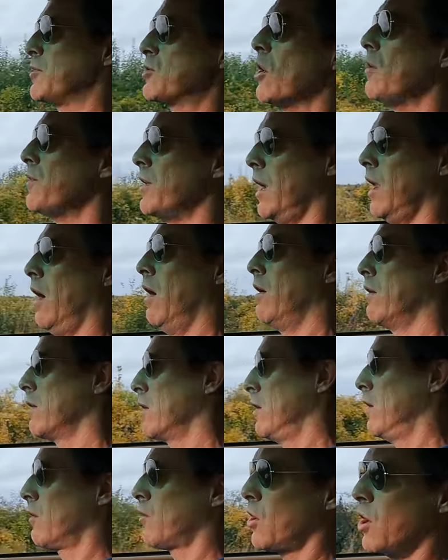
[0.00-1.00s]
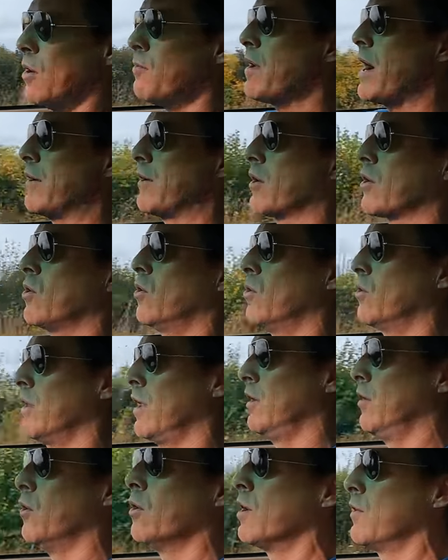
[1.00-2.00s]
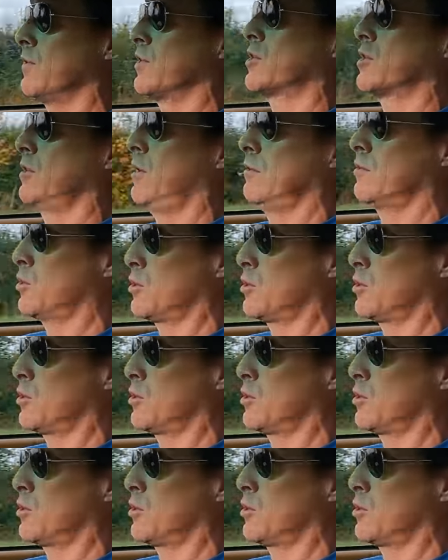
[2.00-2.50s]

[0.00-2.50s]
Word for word: We're driving along and I'll come around a corner and all of a sudden I'm